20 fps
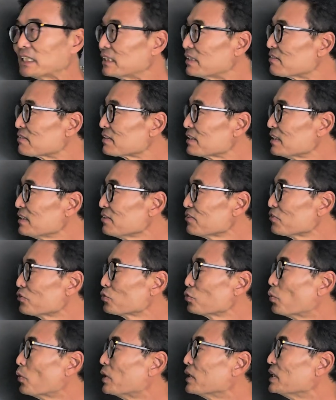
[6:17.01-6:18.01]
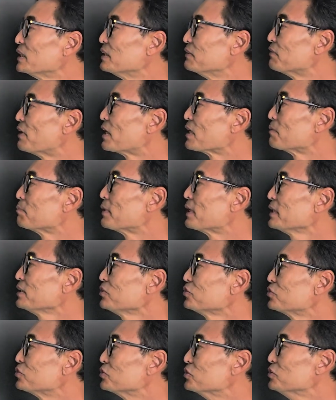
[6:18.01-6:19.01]
In this case, 20 divided by
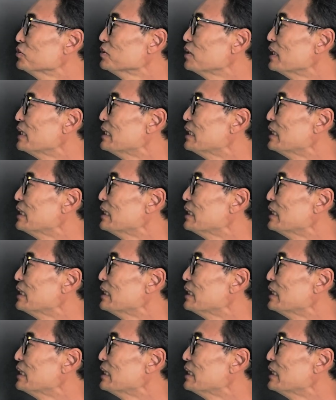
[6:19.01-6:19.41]
2